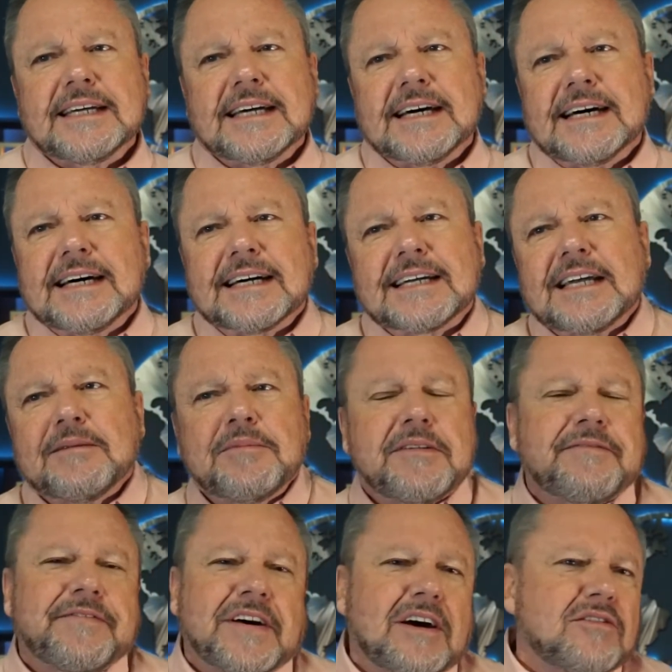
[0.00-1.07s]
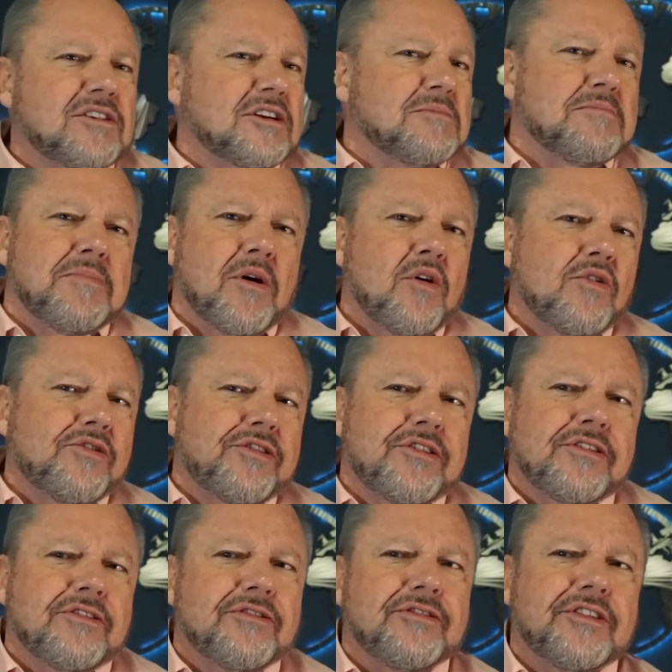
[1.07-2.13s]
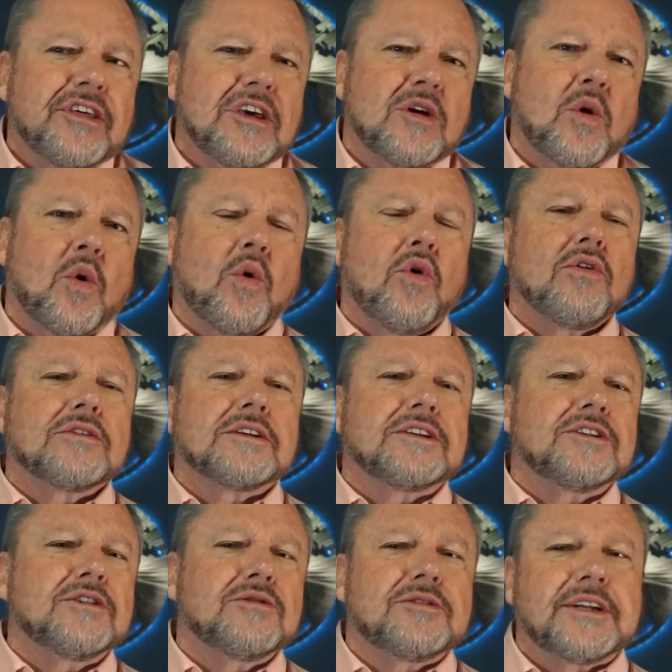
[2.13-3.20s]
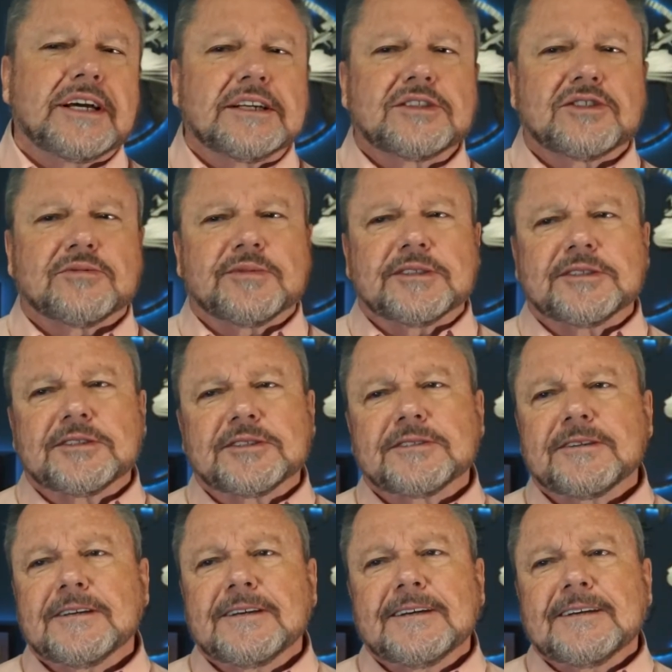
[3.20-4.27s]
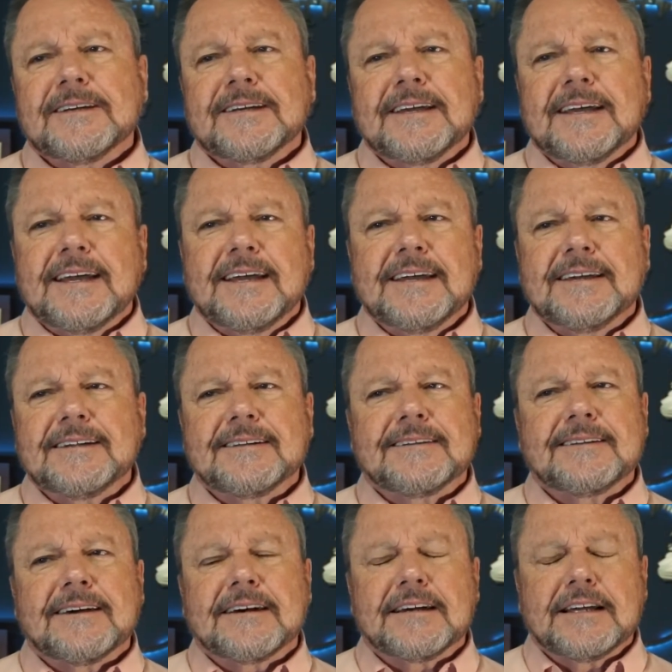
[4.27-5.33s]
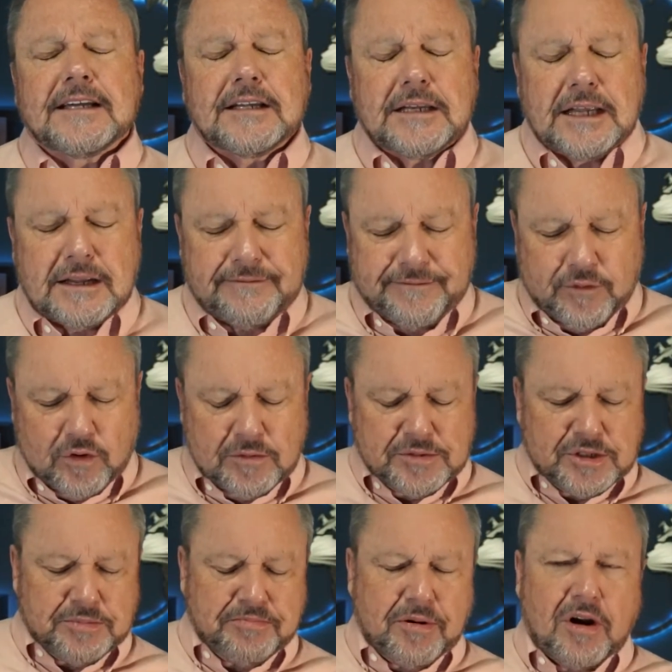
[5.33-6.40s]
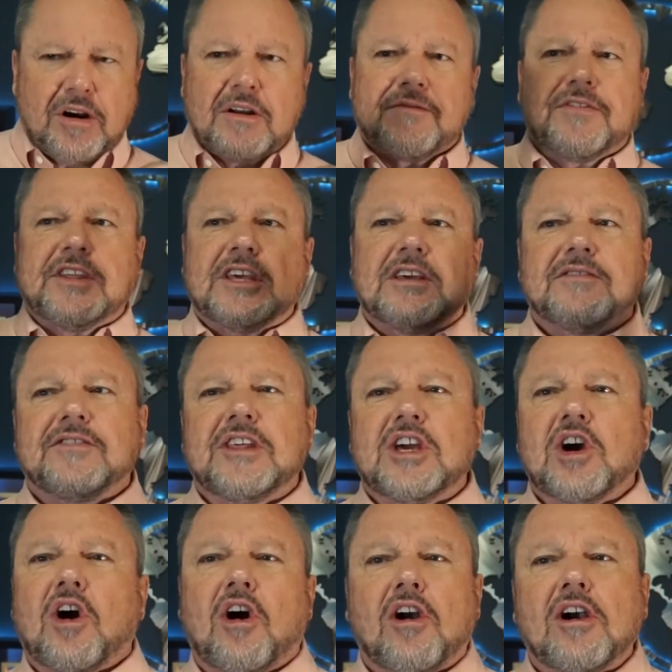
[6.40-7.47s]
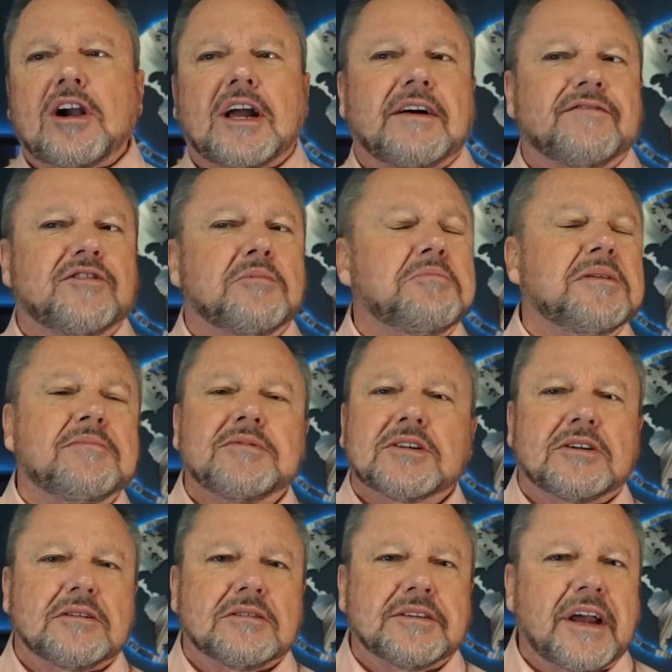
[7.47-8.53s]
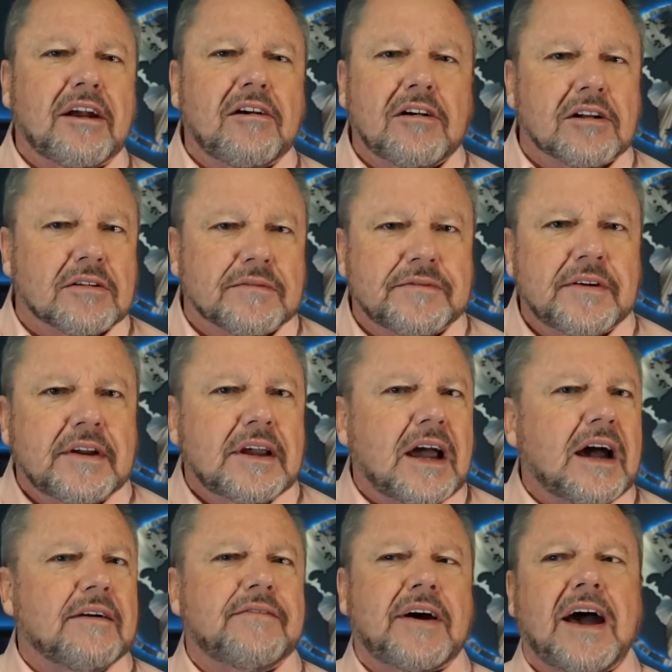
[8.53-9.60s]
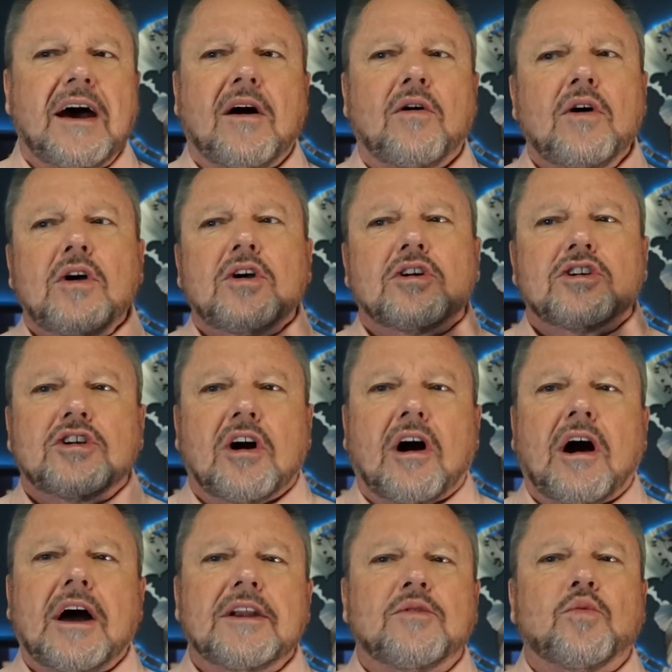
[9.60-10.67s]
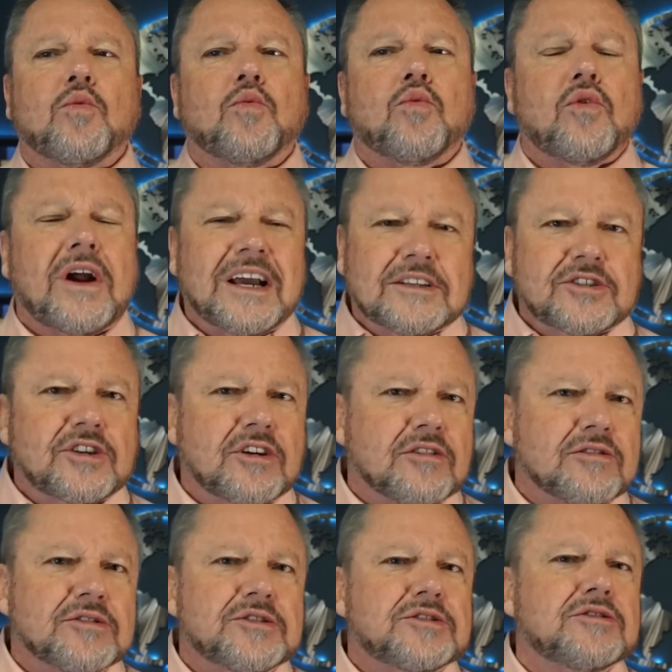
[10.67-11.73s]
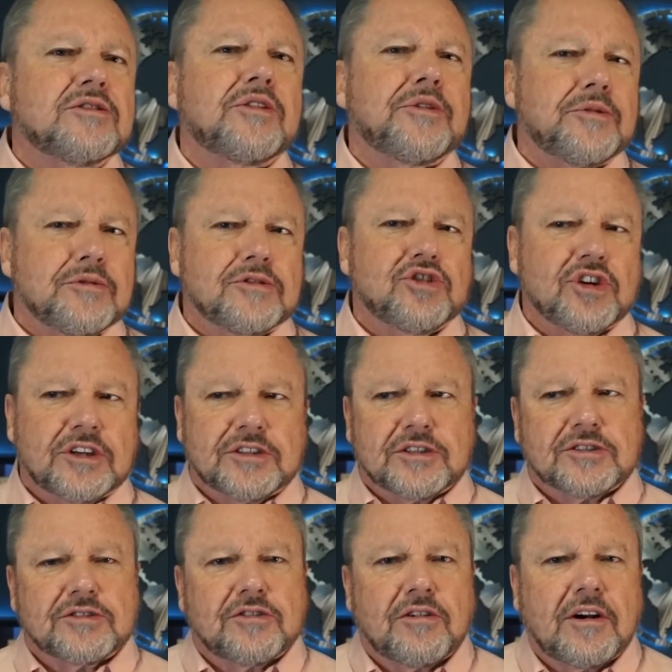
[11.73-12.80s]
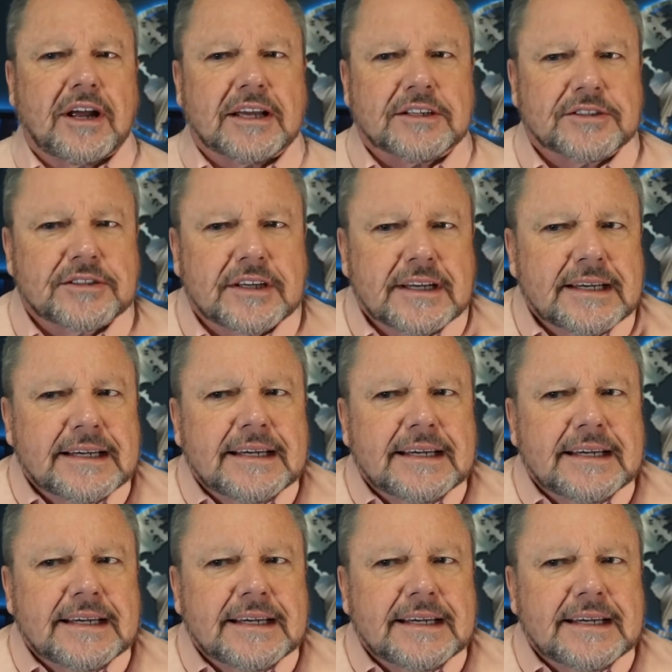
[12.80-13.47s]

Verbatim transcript: uh, can be found in both the Old and New Testaments and uh, it, it forms a part of the, the arc of the biblical narrative of how God rescues through Jesus Christ.